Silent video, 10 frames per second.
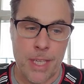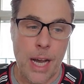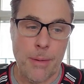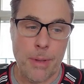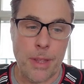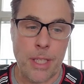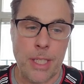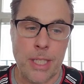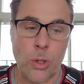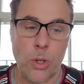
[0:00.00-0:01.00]

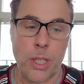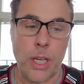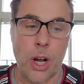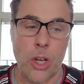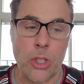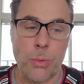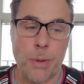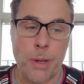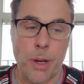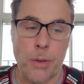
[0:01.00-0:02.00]
The disorder can
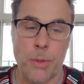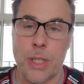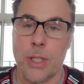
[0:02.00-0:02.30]
also be a